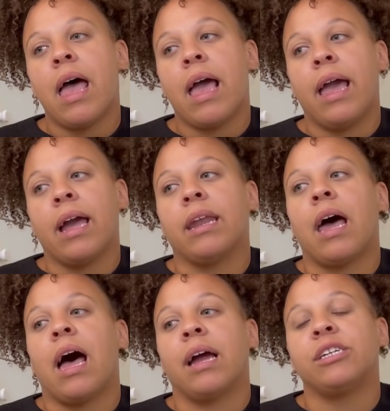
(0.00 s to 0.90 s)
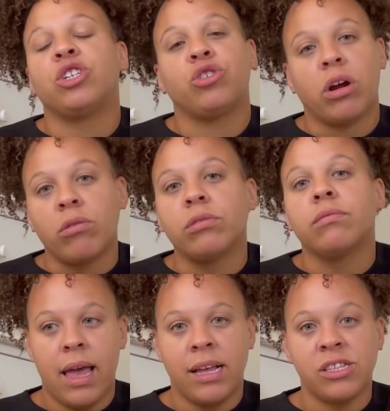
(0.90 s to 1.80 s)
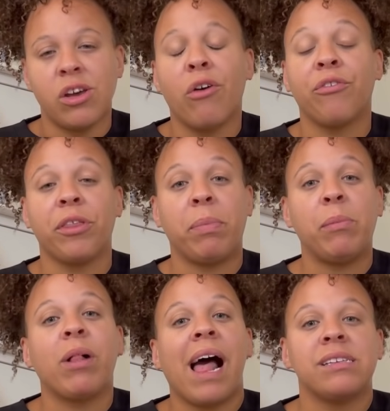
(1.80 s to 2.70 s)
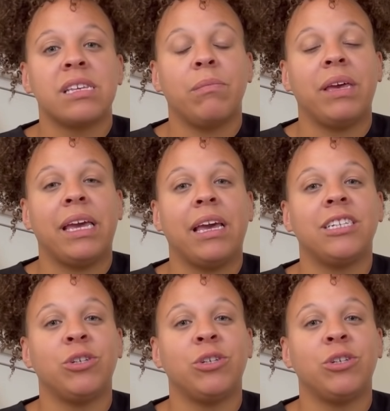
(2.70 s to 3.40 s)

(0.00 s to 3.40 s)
and I struggled. And so, for the people asking me,